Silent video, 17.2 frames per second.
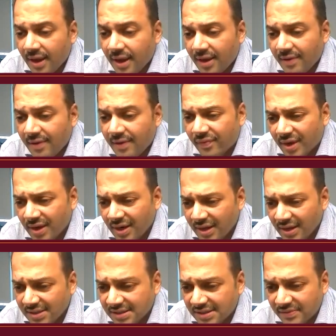And
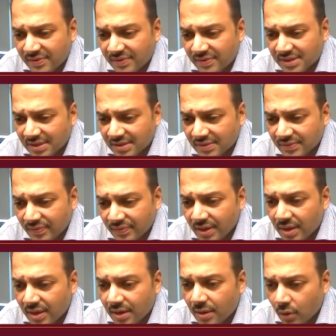finally, as investors,
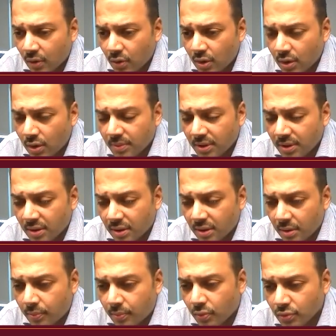we are long term in
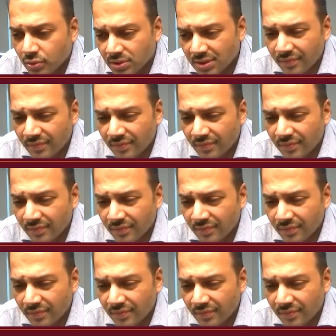our approach,